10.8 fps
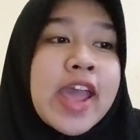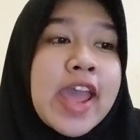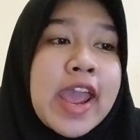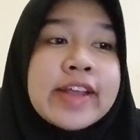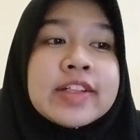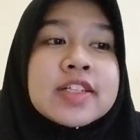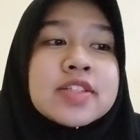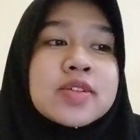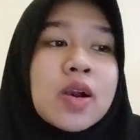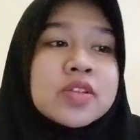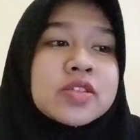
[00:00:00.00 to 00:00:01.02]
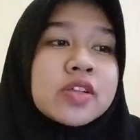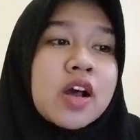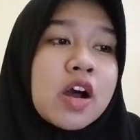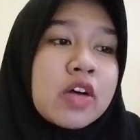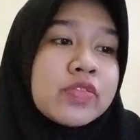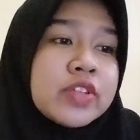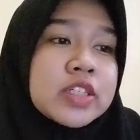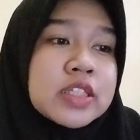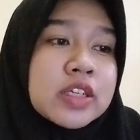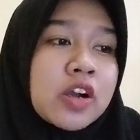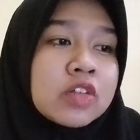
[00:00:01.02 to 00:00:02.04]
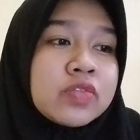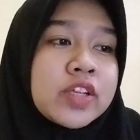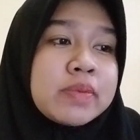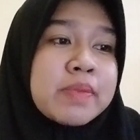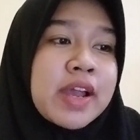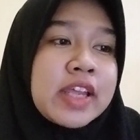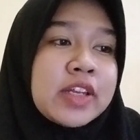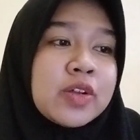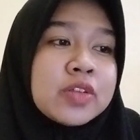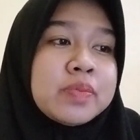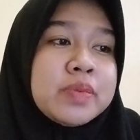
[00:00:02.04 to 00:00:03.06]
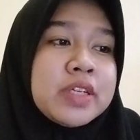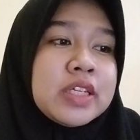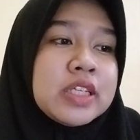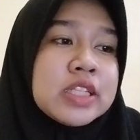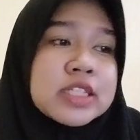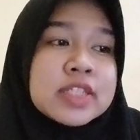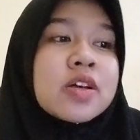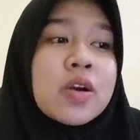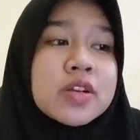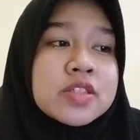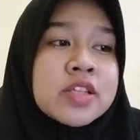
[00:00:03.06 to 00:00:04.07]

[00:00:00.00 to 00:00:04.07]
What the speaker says: and the source of the conflict might not be the source.